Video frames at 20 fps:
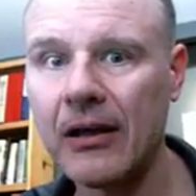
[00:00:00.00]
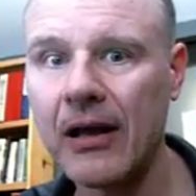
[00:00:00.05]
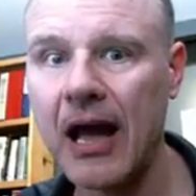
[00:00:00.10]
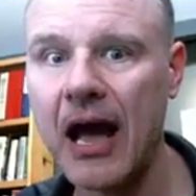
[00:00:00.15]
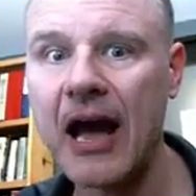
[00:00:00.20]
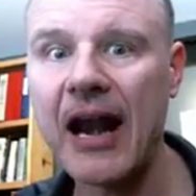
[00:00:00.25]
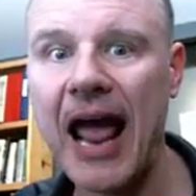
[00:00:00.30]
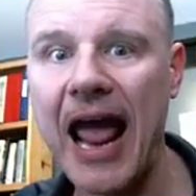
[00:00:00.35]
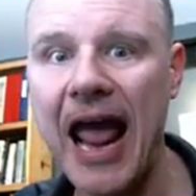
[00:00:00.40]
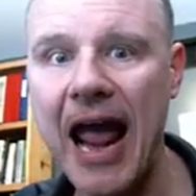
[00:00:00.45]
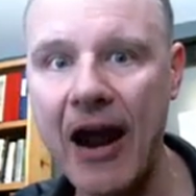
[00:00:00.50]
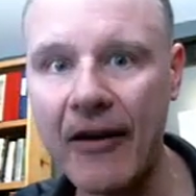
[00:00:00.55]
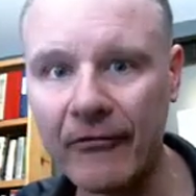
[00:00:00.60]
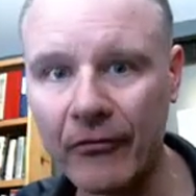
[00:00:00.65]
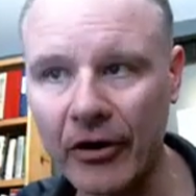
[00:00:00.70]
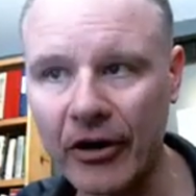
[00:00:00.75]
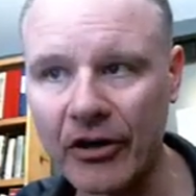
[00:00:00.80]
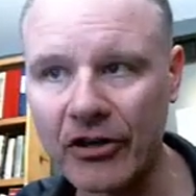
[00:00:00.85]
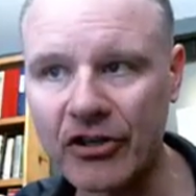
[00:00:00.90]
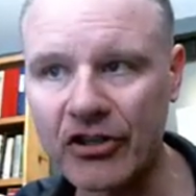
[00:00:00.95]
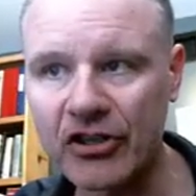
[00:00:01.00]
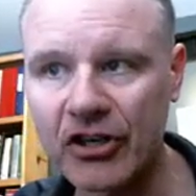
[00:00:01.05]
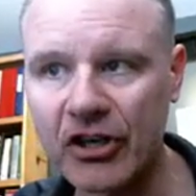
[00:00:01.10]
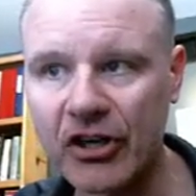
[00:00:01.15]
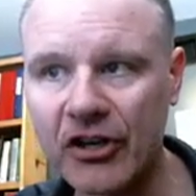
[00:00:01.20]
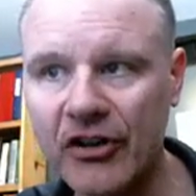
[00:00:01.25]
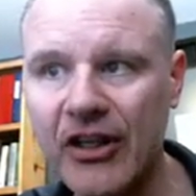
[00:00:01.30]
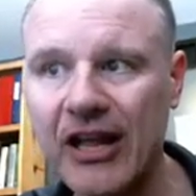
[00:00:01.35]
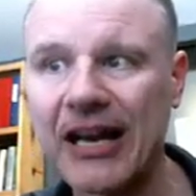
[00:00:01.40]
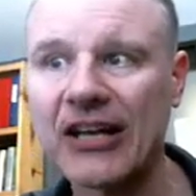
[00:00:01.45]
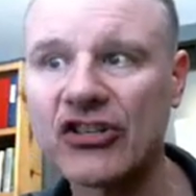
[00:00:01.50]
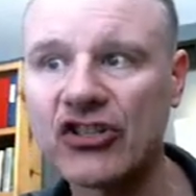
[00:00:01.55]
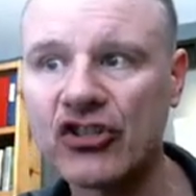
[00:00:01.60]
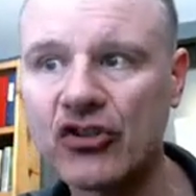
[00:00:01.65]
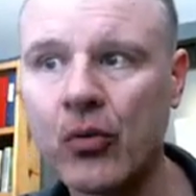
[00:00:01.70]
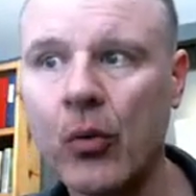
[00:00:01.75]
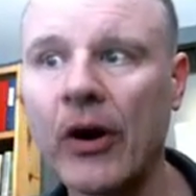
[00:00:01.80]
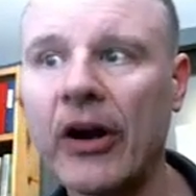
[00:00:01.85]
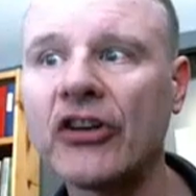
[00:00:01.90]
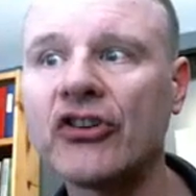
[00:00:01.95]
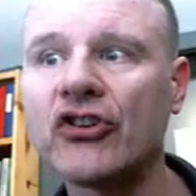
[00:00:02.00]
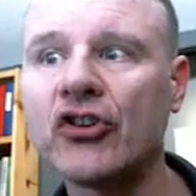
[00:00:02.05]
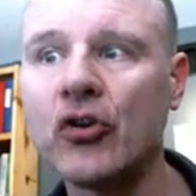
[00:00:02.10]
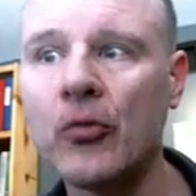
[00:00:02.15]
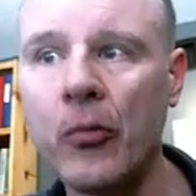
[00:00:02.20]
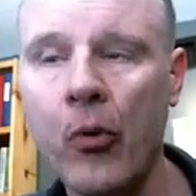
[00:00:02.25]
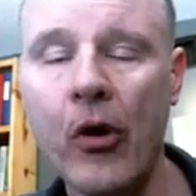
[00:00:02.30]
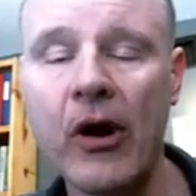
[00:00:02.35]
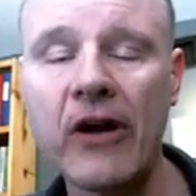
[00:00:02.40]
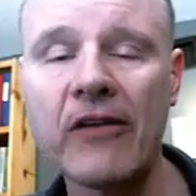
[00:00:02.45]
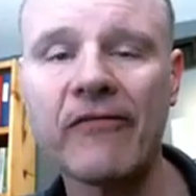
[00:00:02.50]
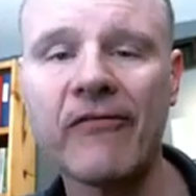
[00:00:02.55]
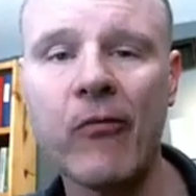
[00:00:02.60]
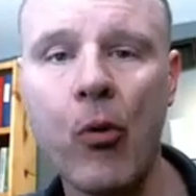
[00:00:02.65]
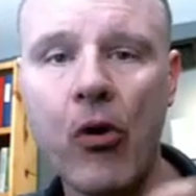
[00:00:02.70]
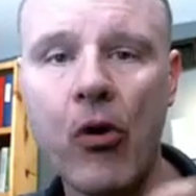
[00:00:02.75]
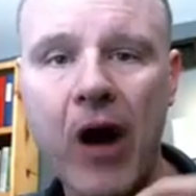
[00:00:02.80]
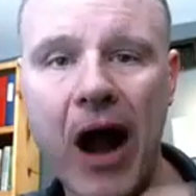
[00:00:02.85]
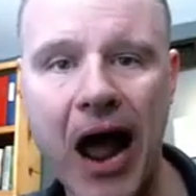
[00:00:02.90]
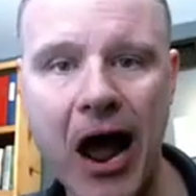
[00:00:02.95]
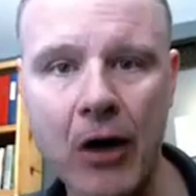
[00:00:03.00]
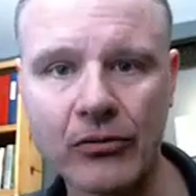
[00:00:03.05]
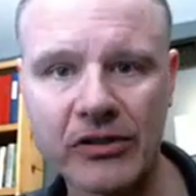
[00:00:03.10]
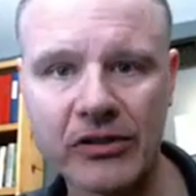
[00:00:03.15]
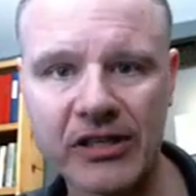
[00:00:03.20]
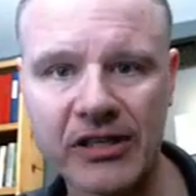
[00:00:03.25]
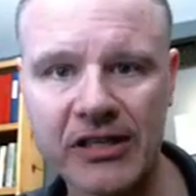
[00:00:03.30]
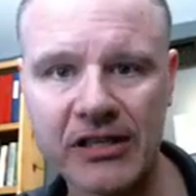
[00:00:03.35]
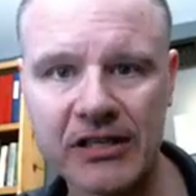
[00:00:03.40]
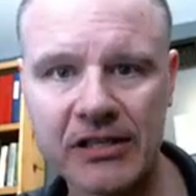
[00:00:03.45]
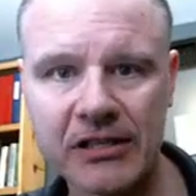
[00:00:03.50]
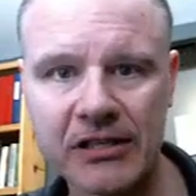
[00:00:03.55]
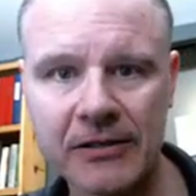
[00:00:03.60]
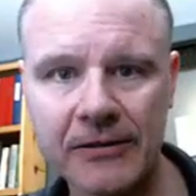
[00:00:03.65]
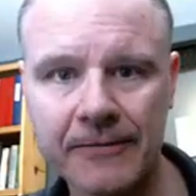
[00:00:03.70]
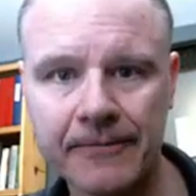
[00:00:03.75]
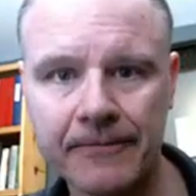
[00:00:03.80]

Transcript: on average that has 22.4 ounces.